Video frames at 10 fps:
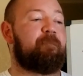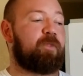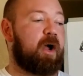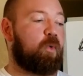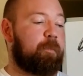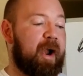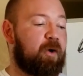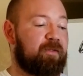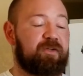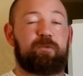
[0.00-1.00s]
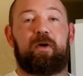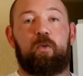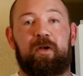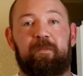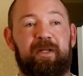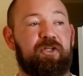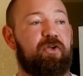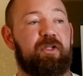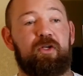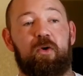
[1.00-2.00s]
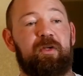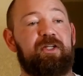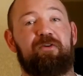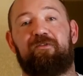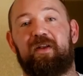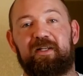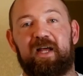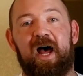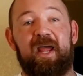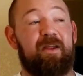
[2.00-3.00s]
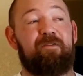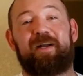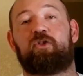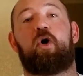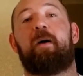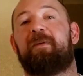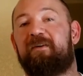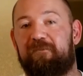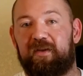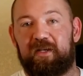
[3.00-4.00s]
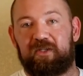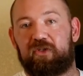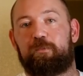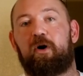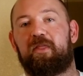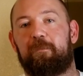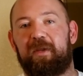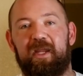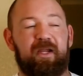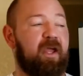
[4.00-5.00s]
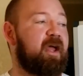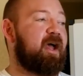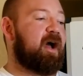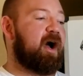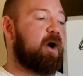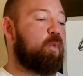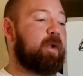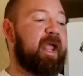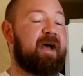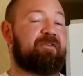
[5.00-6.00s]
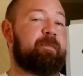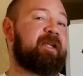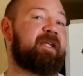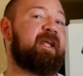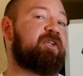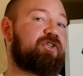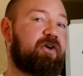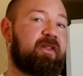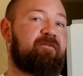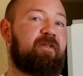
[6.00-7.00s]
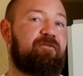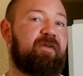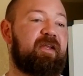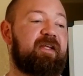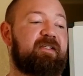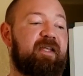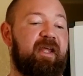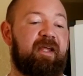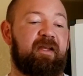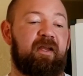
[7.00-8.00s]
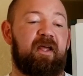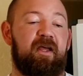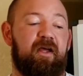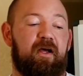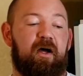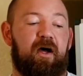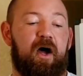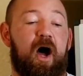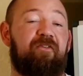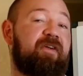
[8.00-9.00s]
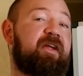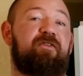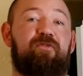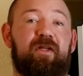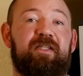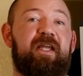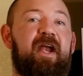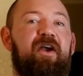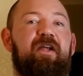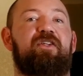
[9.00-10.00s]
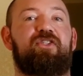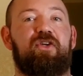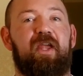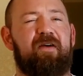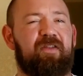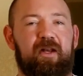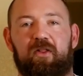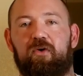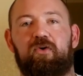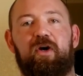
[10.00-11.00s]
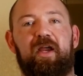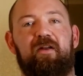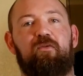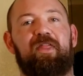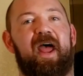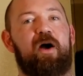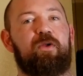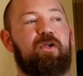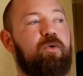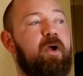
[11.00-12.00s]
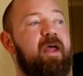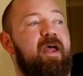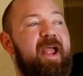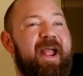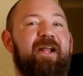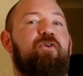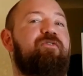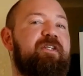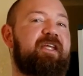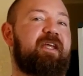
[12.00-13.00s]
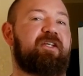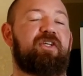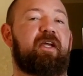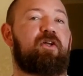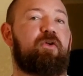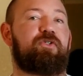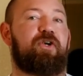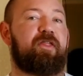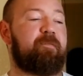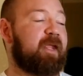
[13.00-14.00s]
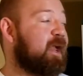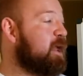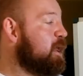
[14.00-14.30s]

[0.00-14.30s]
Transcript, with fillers: Uh, where powerlifting is pretty one-dimensional, you don't need your fitness high. In fact, dropping fitness is part of the peak. Uh, we have to maintain a certain level of fitness in uh, often conflicting areas. So you have to get a little creative with how you handle fatigue as you get closer to the meet.